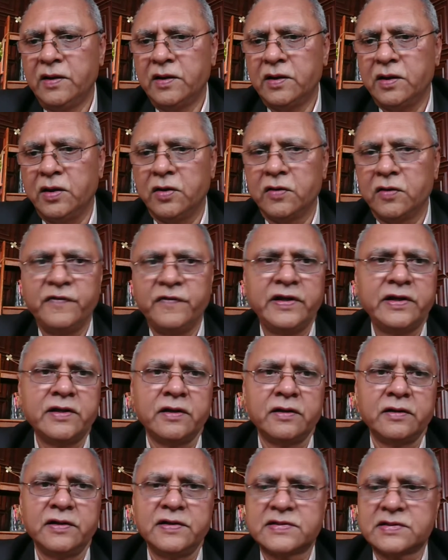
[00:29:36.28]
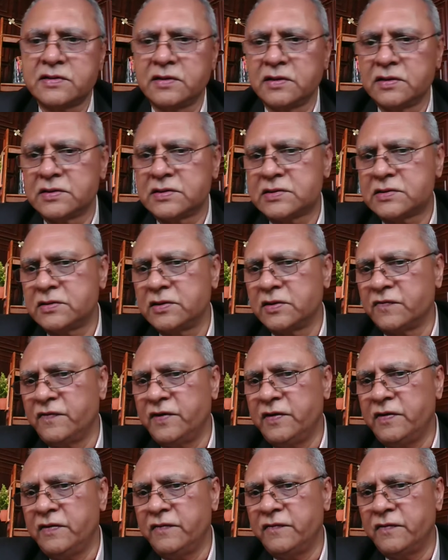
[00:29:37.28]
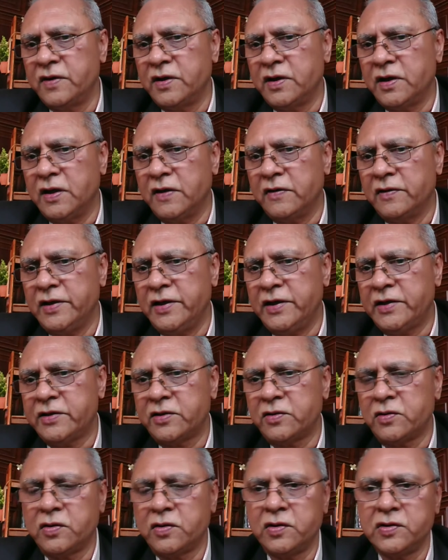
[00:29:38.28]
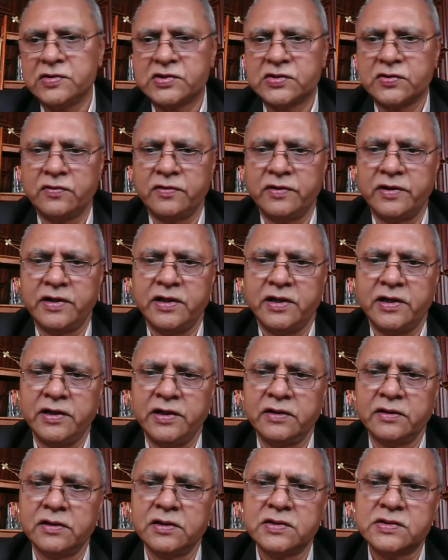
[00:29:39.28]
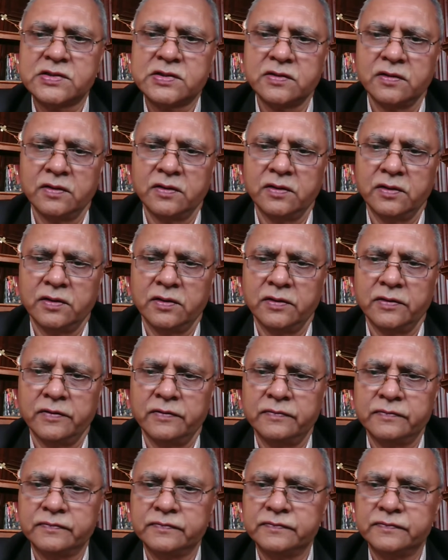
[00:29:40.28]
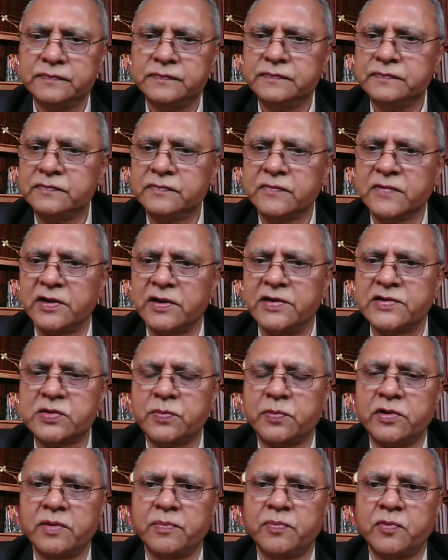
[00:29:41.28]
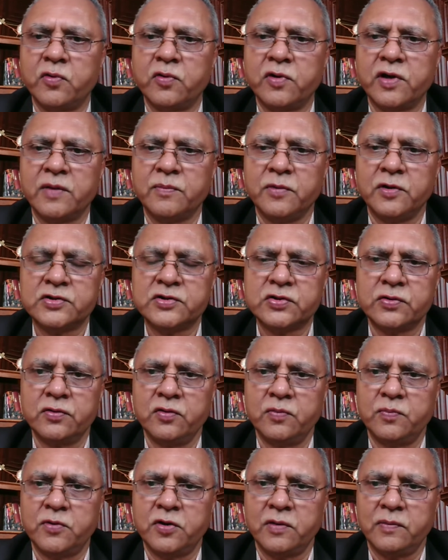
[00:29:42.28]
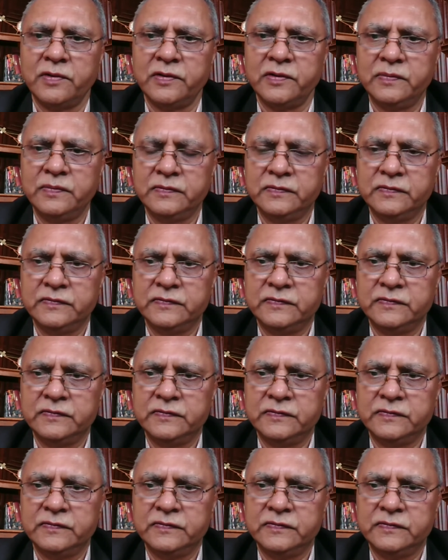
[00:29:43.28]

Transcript: or we can discuss then we later on also regarding this distributor program also, no problem.